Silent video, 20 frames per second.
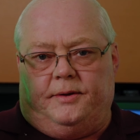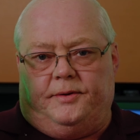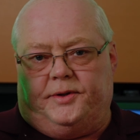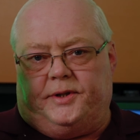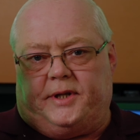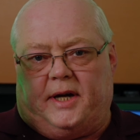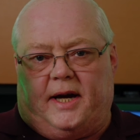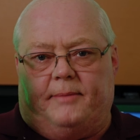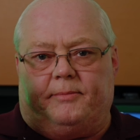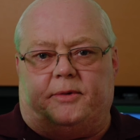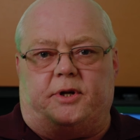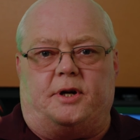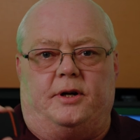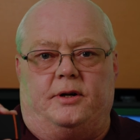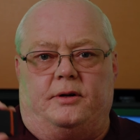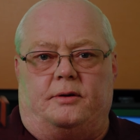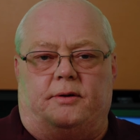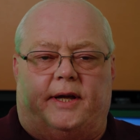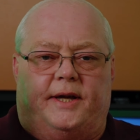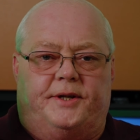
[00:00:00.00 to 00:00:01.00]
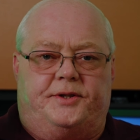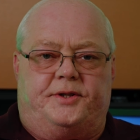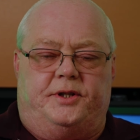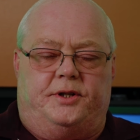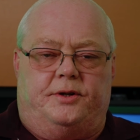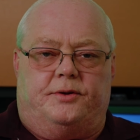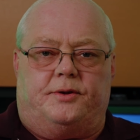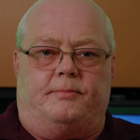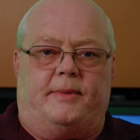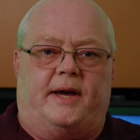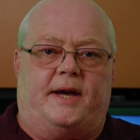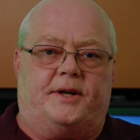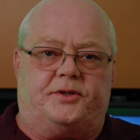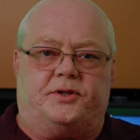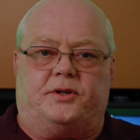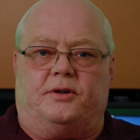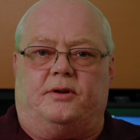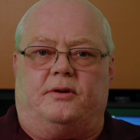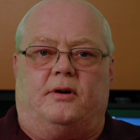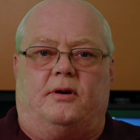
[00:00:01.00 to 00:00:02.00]
time code as, you know, the
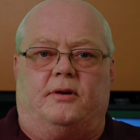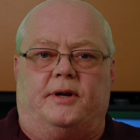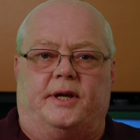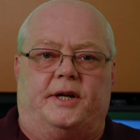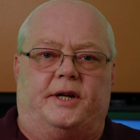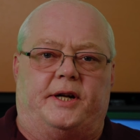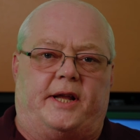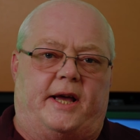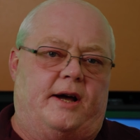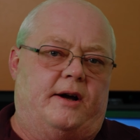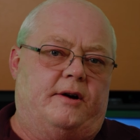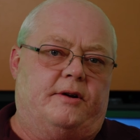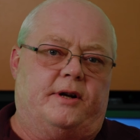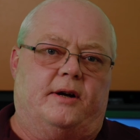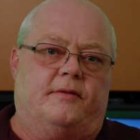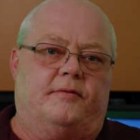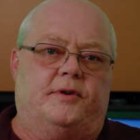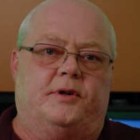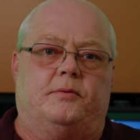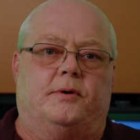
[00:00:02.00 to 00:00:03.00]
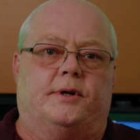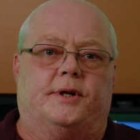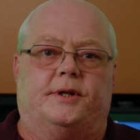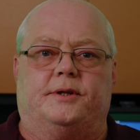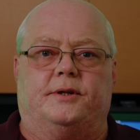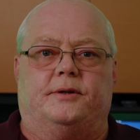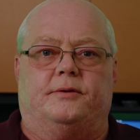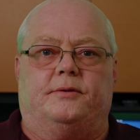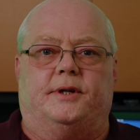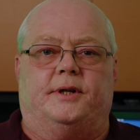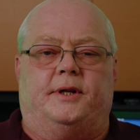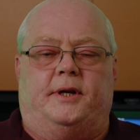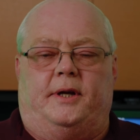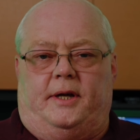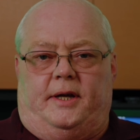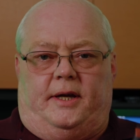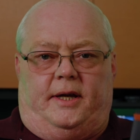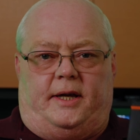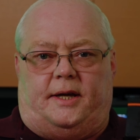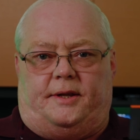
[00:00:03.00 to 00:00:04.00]
master or in and out, however you want to do it,
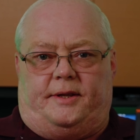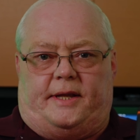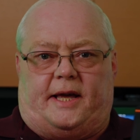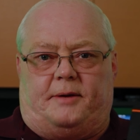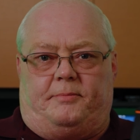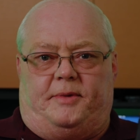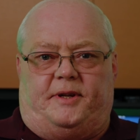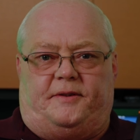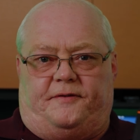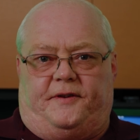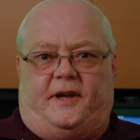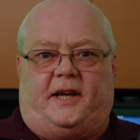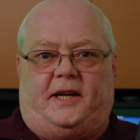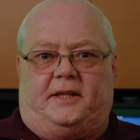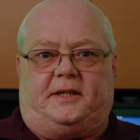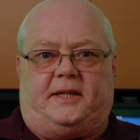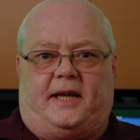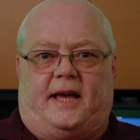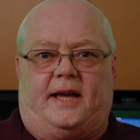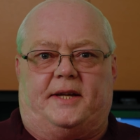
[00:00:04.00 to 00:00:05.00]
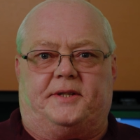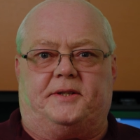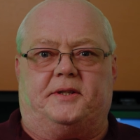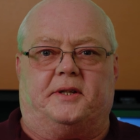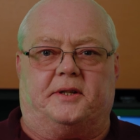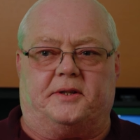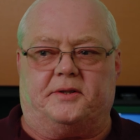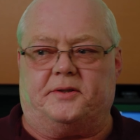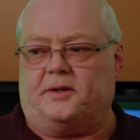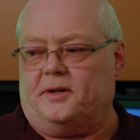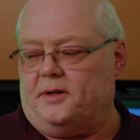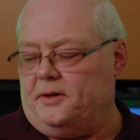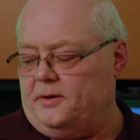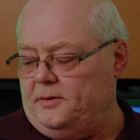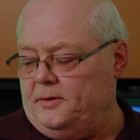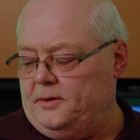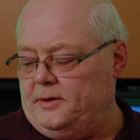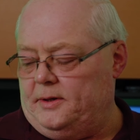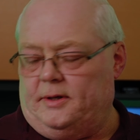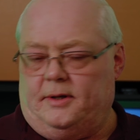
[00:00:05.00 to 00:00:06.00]
and that'd be fantastic.
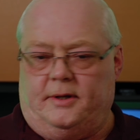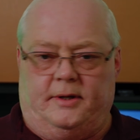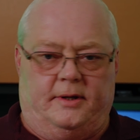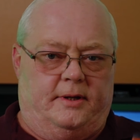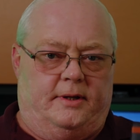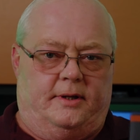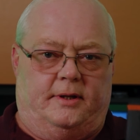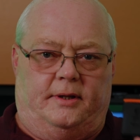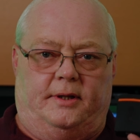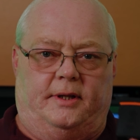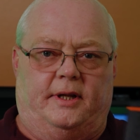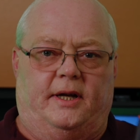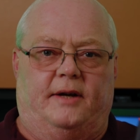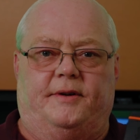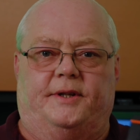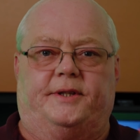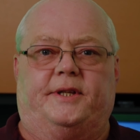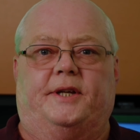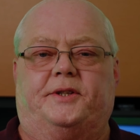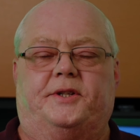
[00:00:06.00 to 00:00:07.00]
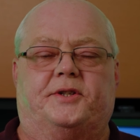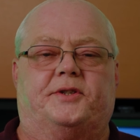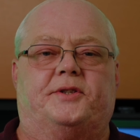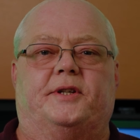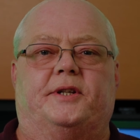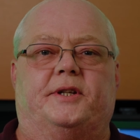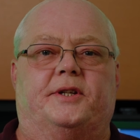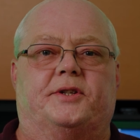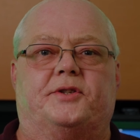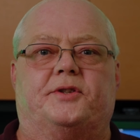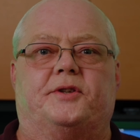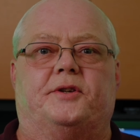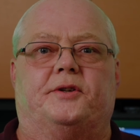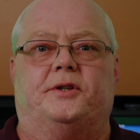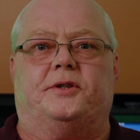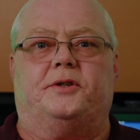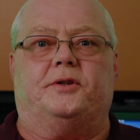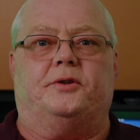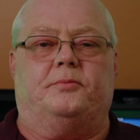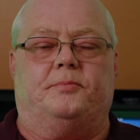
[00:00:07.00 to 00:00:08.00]
So Love it that this thing is
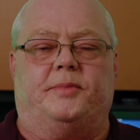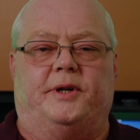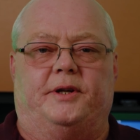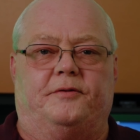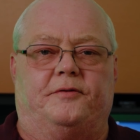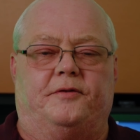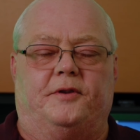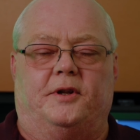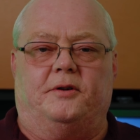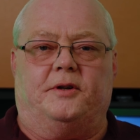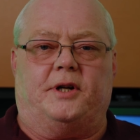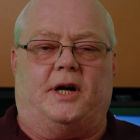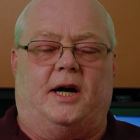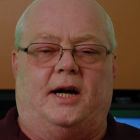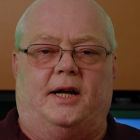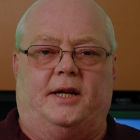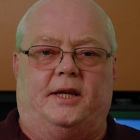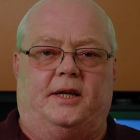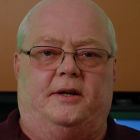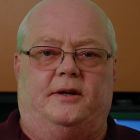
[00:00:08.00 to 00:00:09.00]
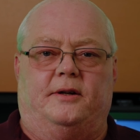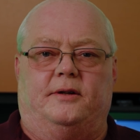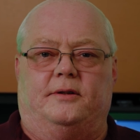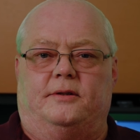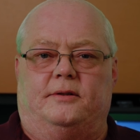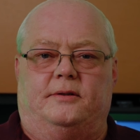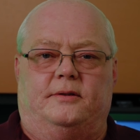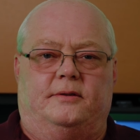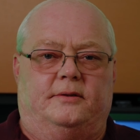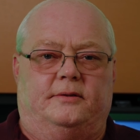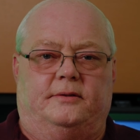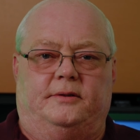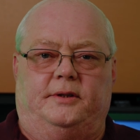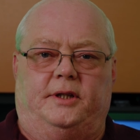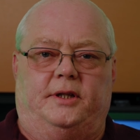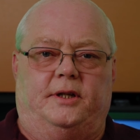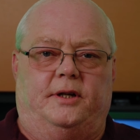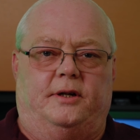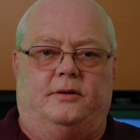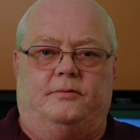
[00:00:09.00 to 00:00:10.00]
32-bit float audio,
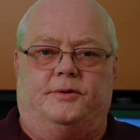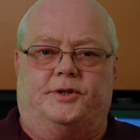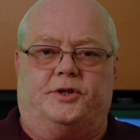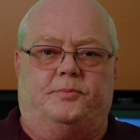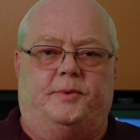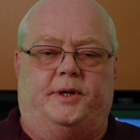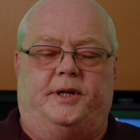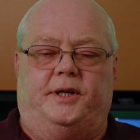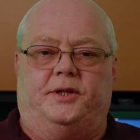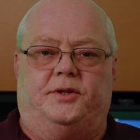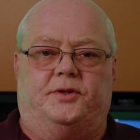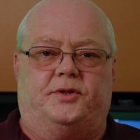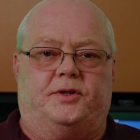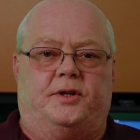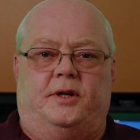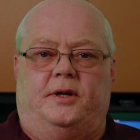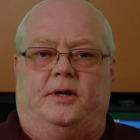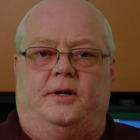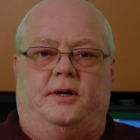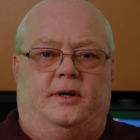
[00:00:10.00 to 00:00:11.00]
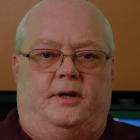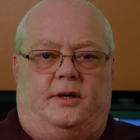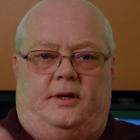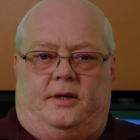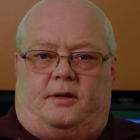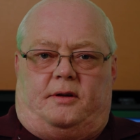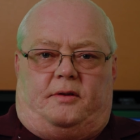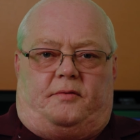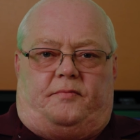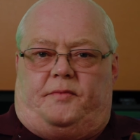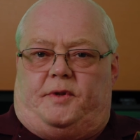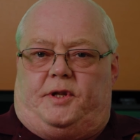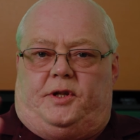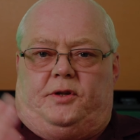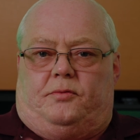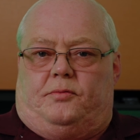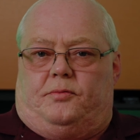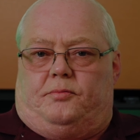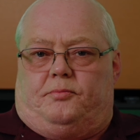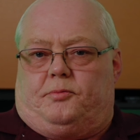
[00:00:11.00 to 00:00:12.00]
which means
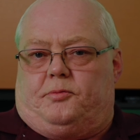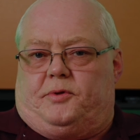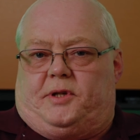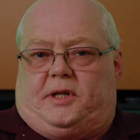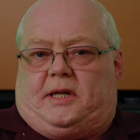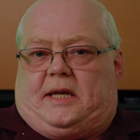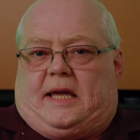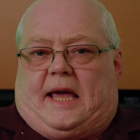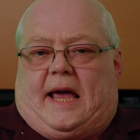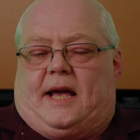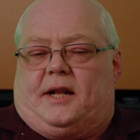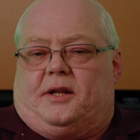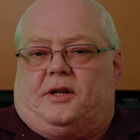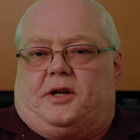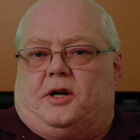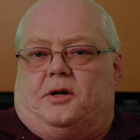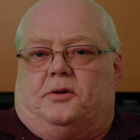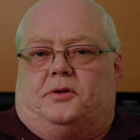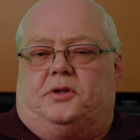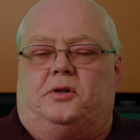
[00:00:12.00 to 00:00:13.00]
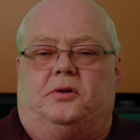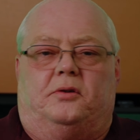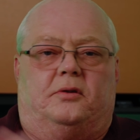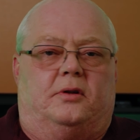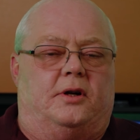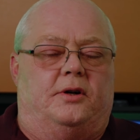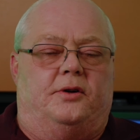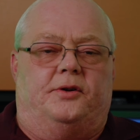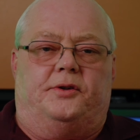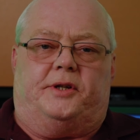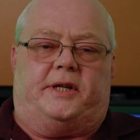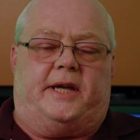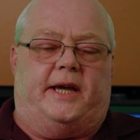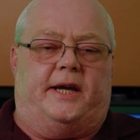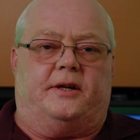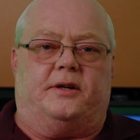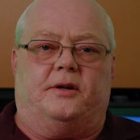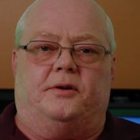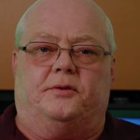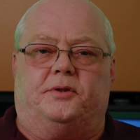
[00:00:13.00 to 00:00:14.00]
you can't go too low, you
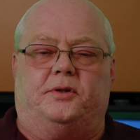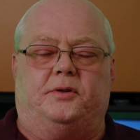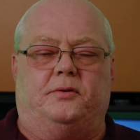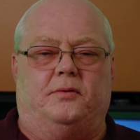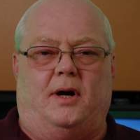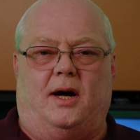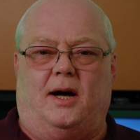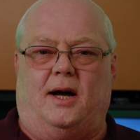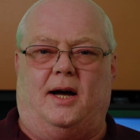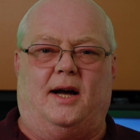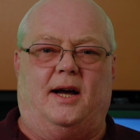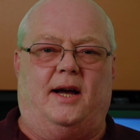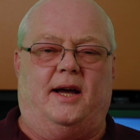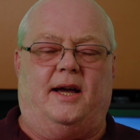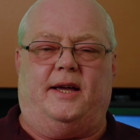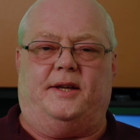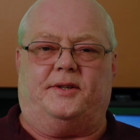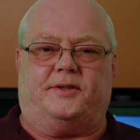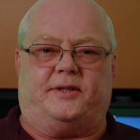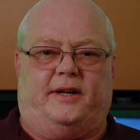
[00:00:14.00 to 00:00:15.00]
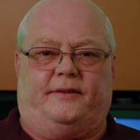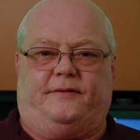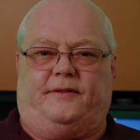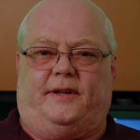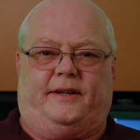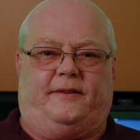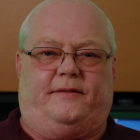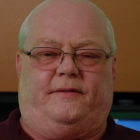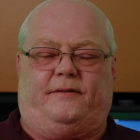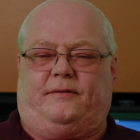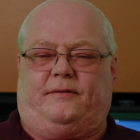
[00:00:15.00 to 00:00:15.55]
can't go too high. It's got like